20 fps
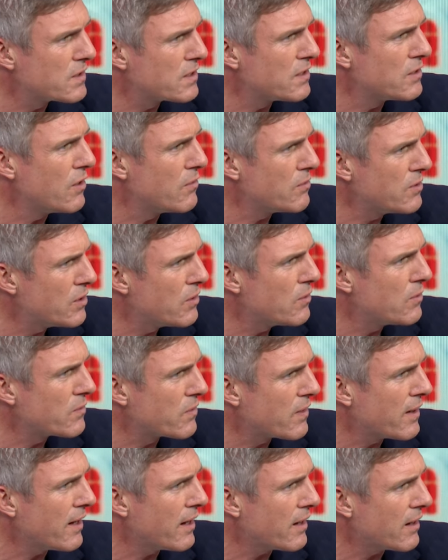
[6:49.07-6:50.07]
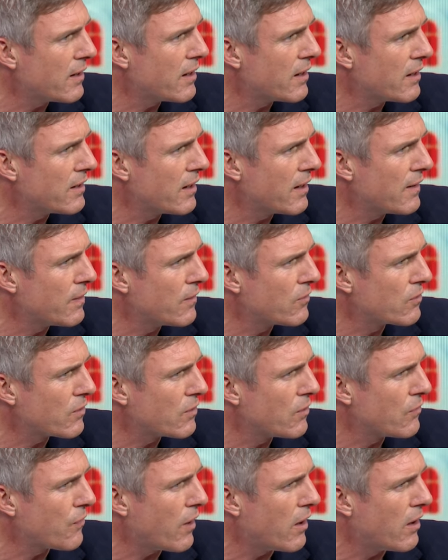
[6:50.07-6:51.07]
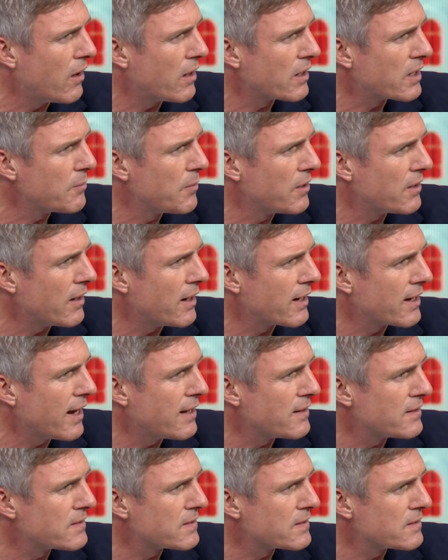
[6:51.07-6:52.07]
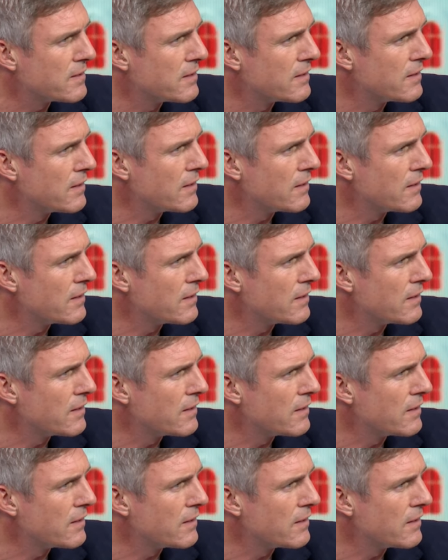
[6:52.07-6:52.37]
Can you use that in the sort of argument against,